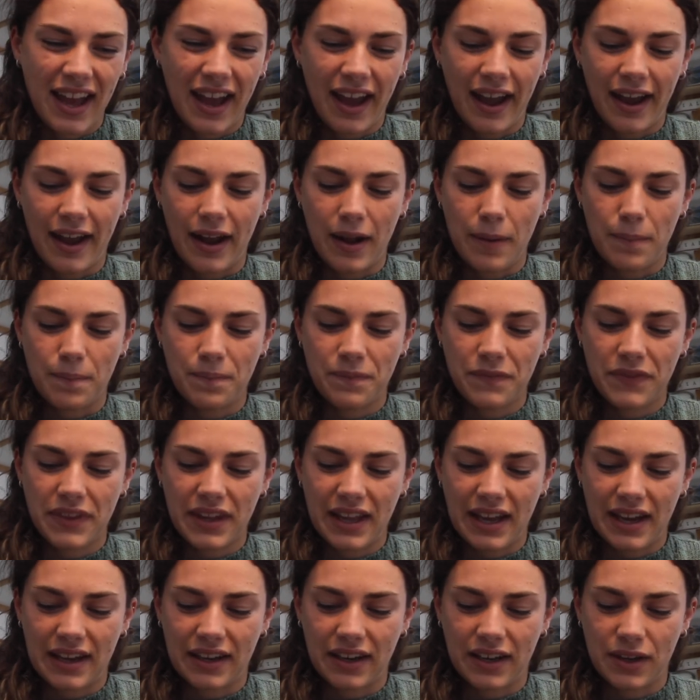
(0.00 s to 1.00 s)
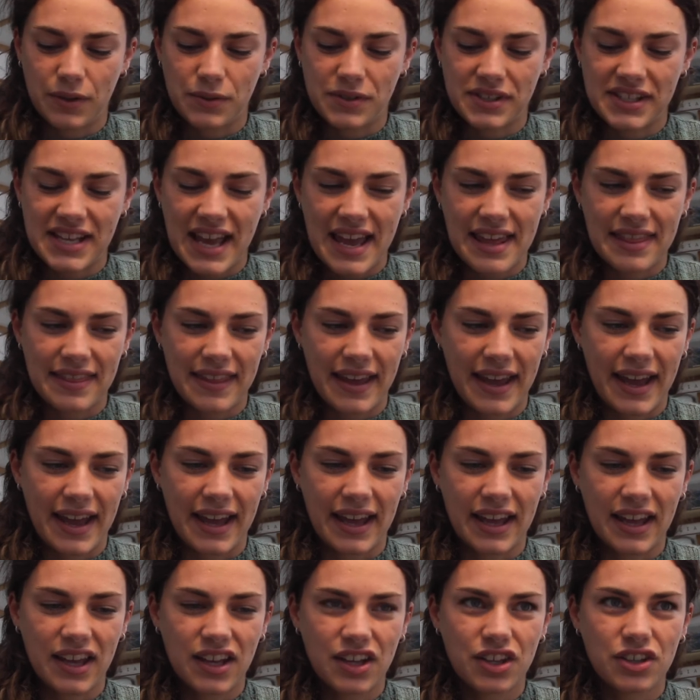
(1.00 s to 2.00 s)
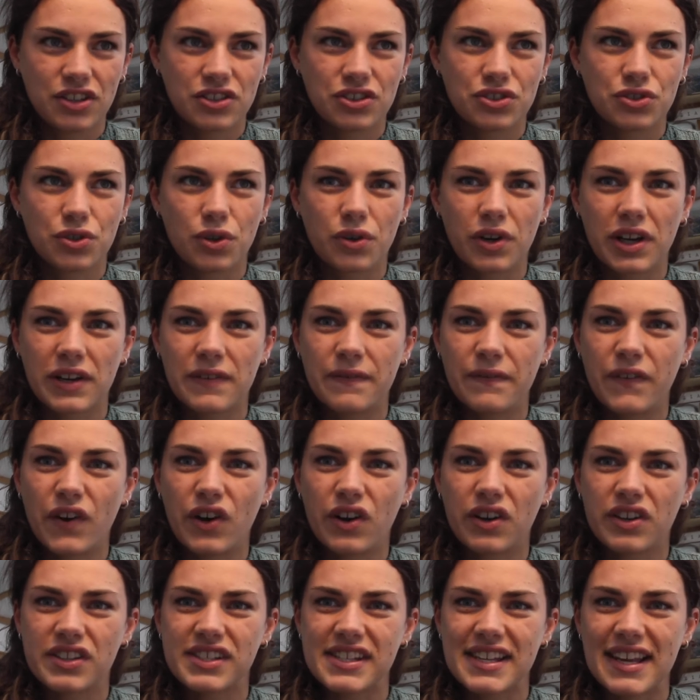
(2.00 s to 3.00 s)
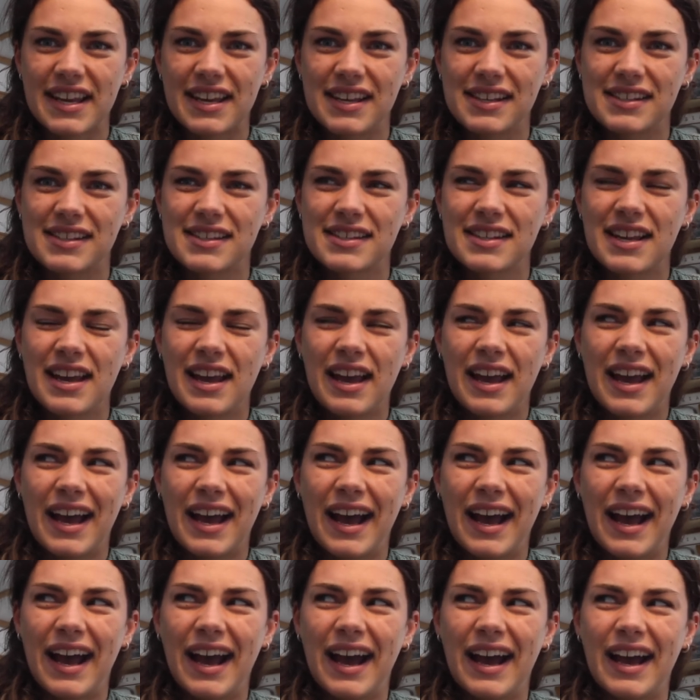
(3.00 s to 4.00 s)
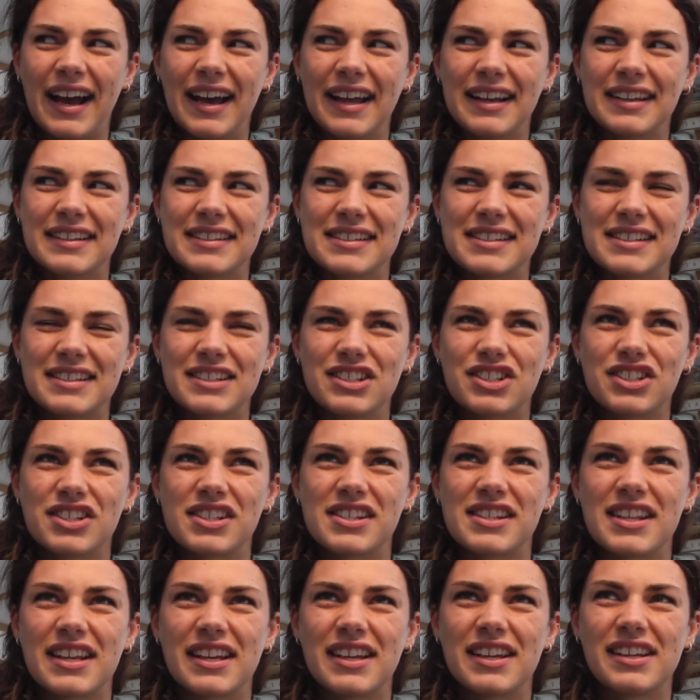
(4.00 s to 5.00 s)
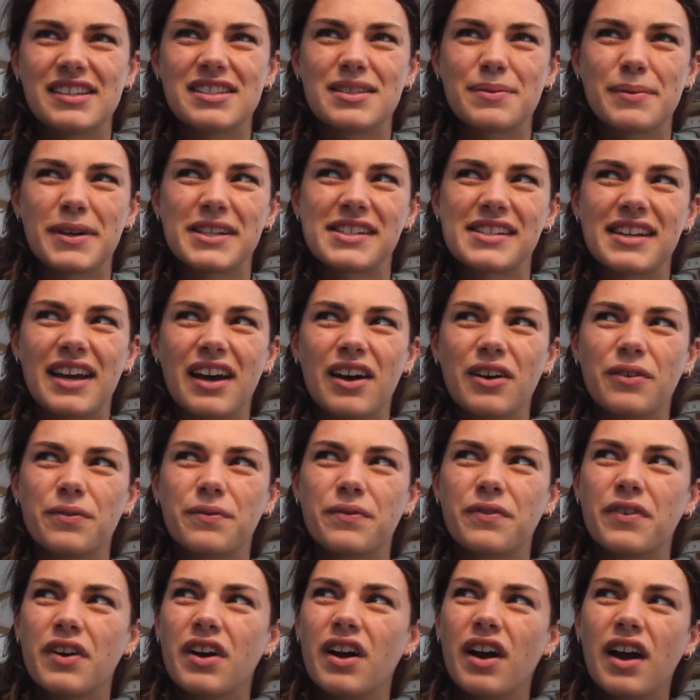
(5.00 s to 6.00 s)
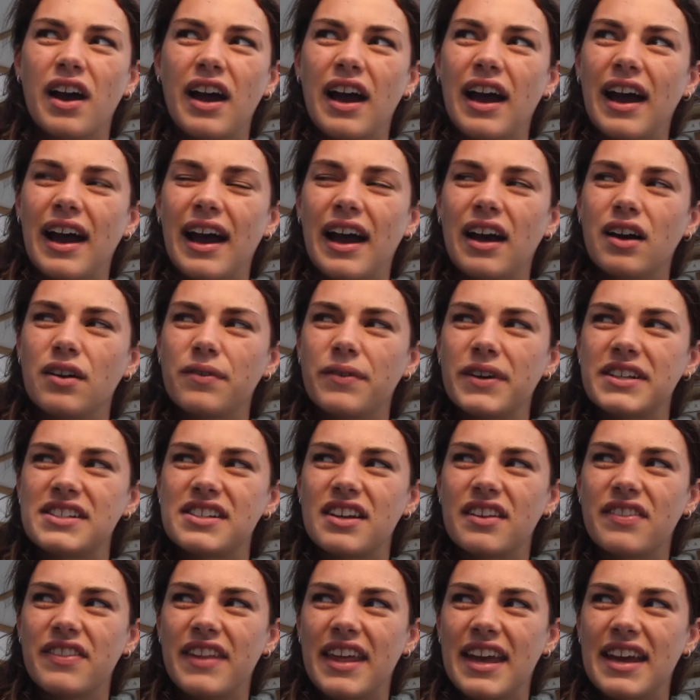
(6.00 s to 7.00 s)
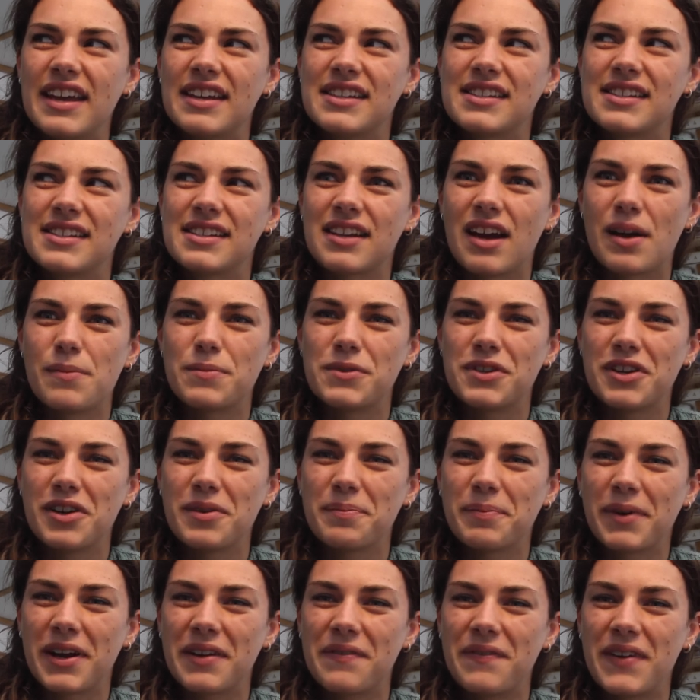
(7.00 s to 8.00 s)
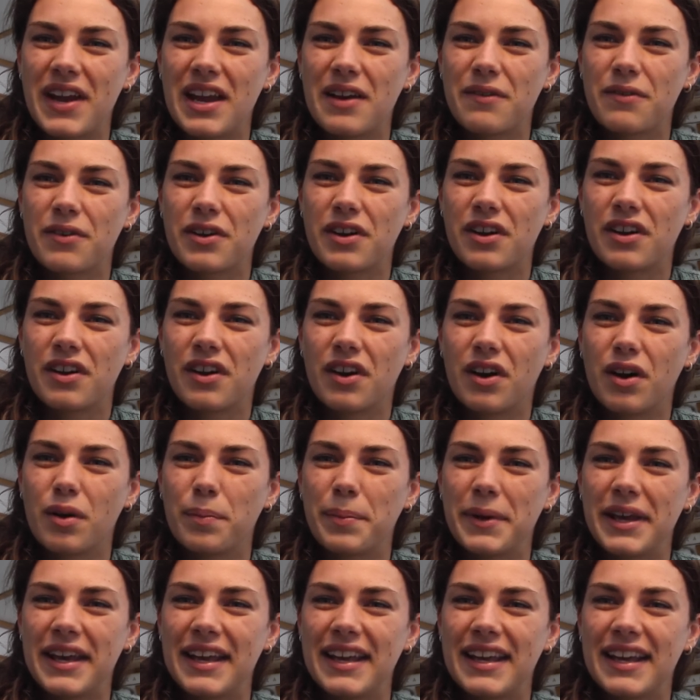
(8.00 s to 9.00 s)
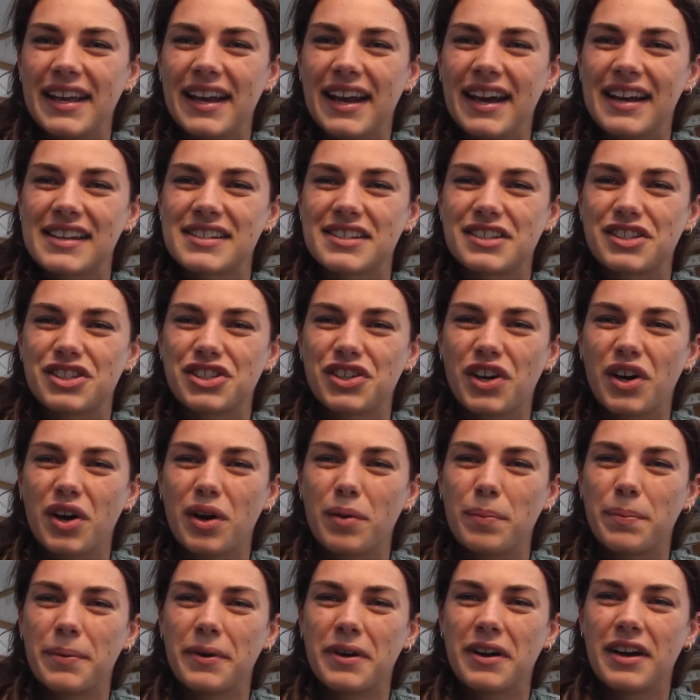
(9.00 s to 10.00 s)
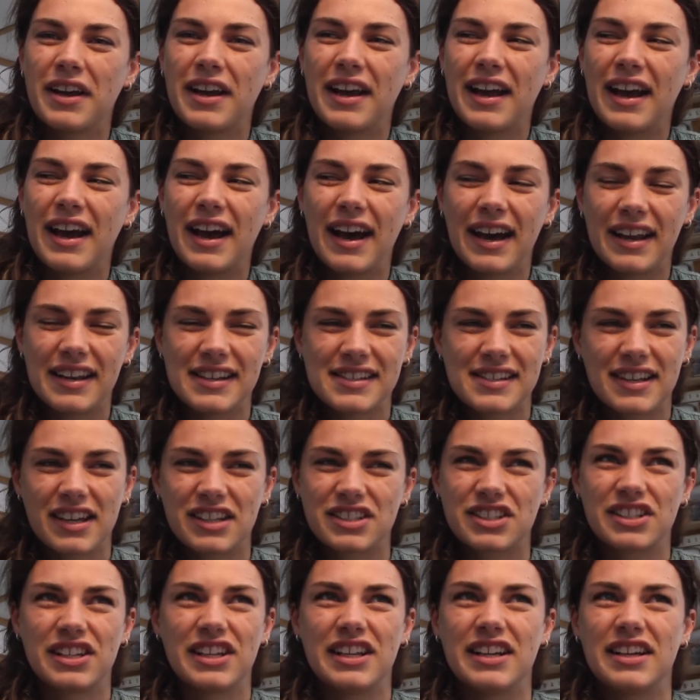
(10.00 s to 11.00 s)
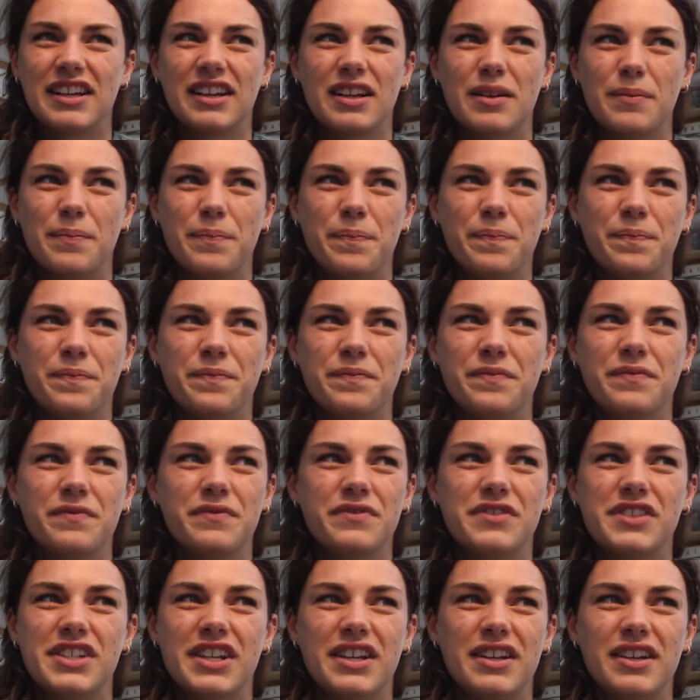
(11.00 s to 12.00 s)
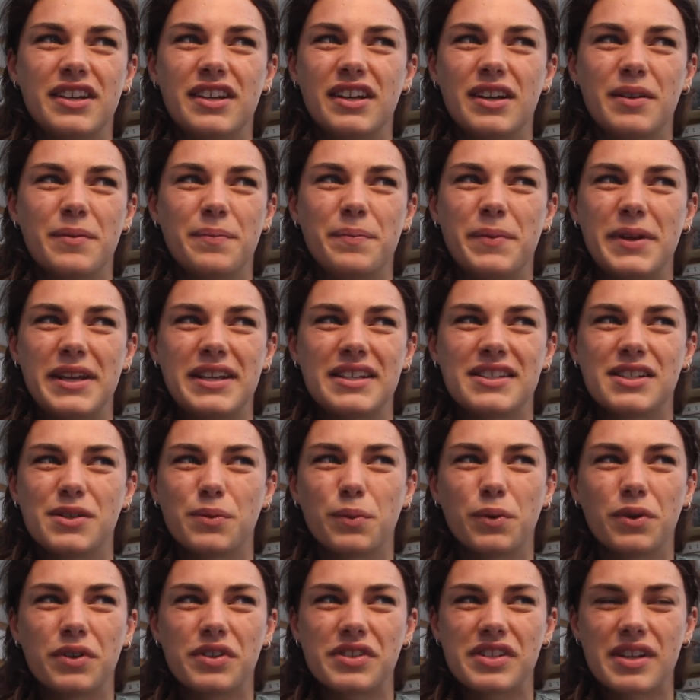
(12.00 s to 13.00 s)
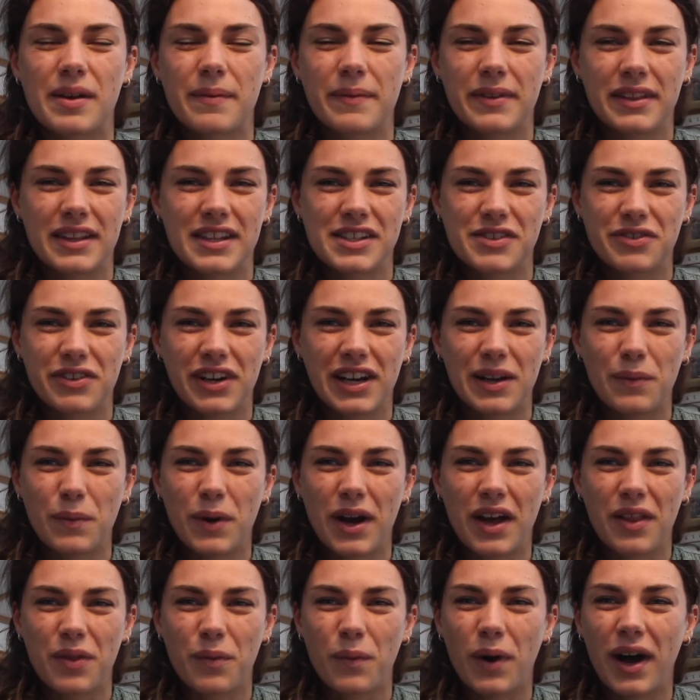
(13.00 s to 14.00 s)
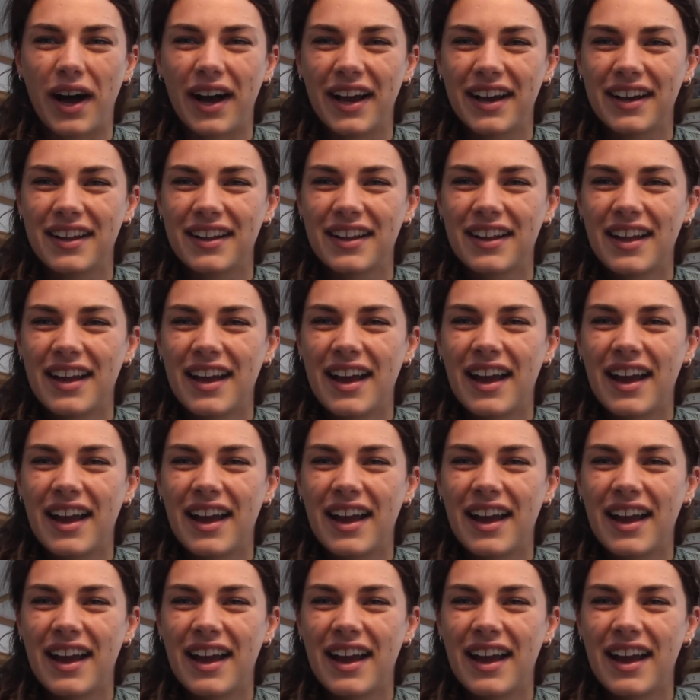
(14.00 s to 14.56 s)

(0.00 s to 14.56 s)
And I was sat there drawing foxes and just thinking to myself, how have I done this? I'm doing my favourite hobby as a job, and it's actually going to be towards something that's really worthwhile.